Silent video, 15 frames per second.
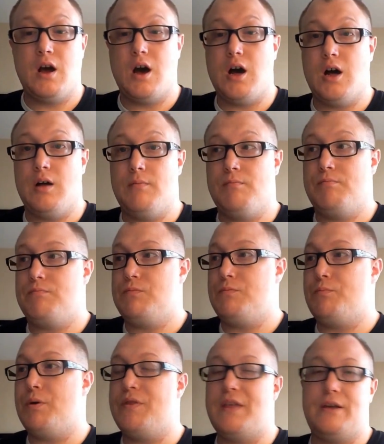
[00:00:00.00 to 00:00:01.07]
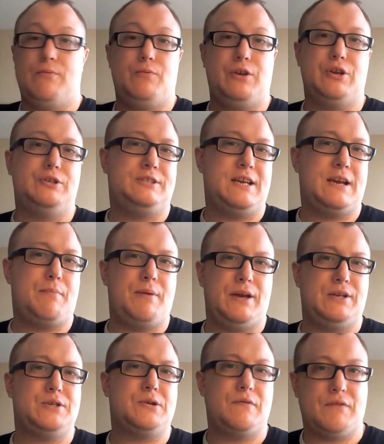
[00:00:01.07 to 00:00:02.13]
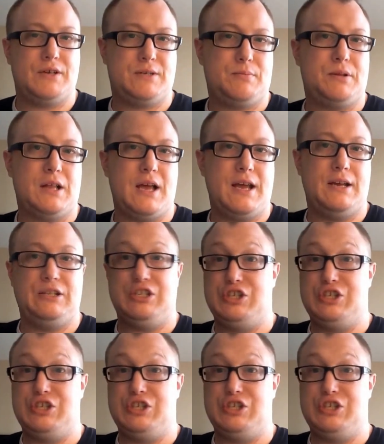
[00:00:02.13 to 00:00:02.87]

Um, but they, we could take a picture of us playing,